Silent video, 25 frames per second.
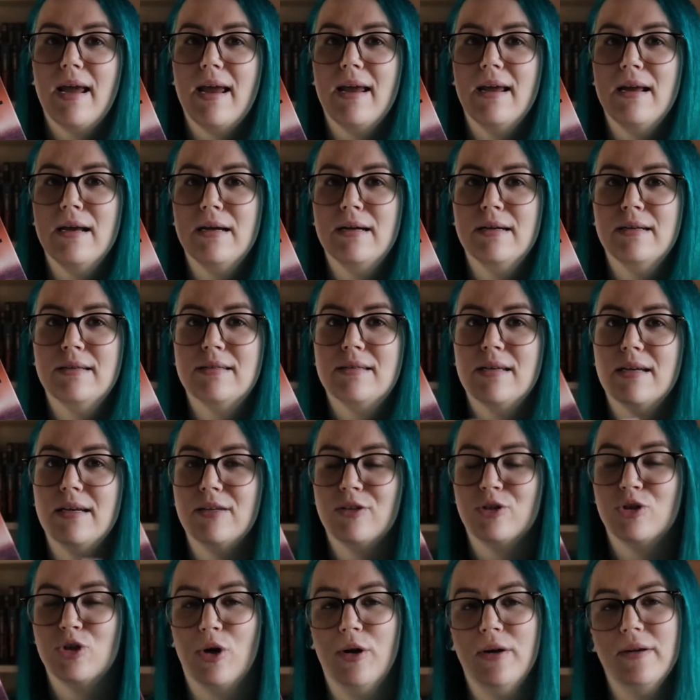and
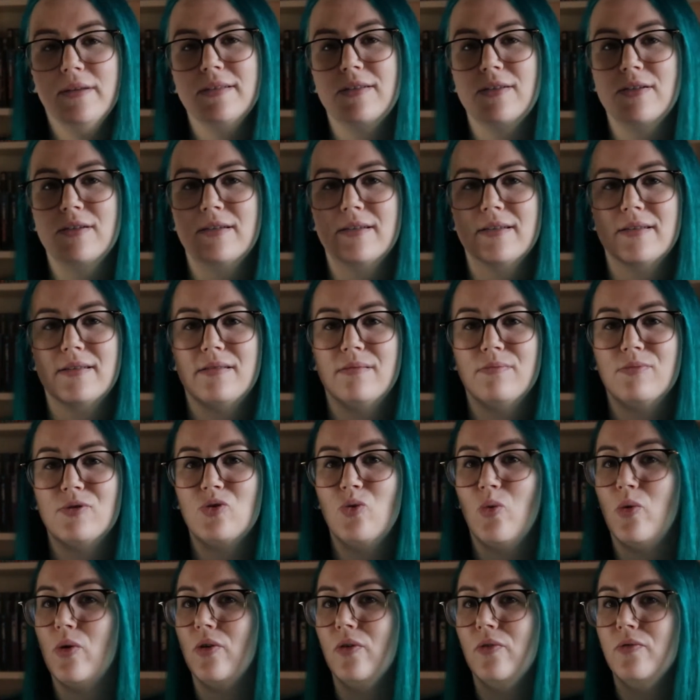it turns into some
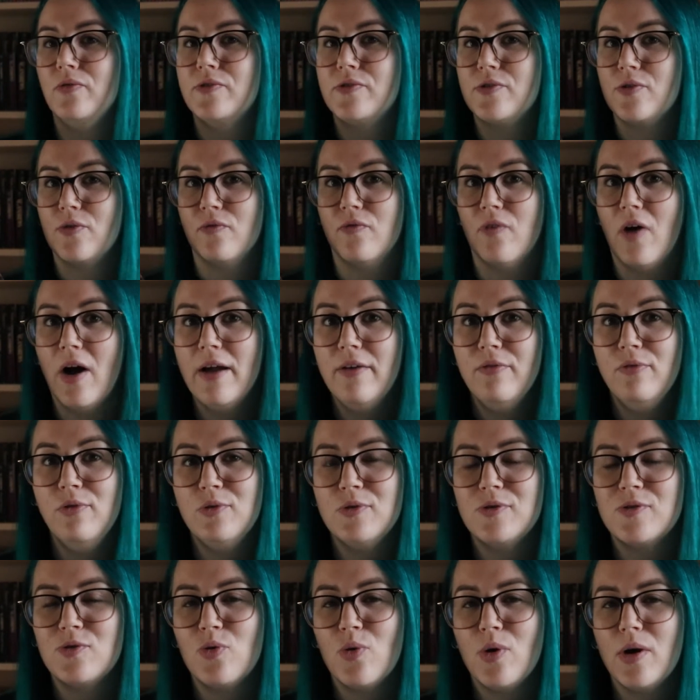sort of survival
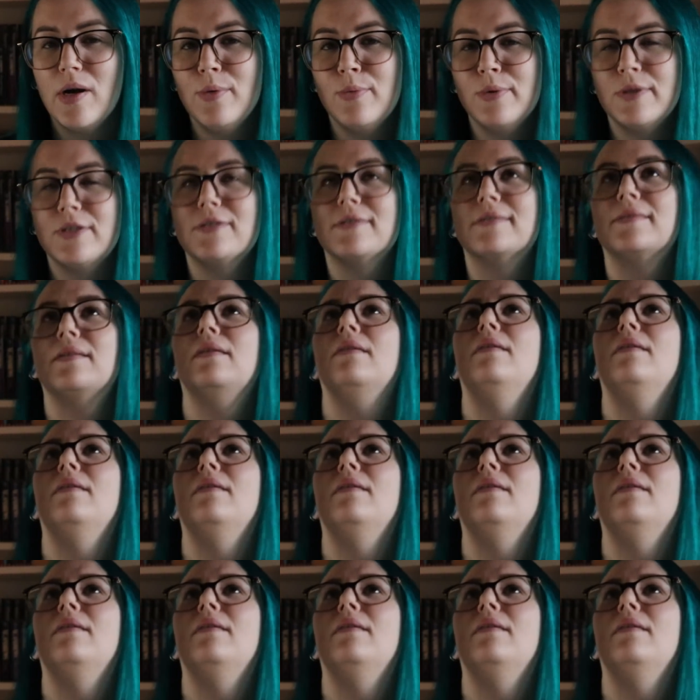story, which is,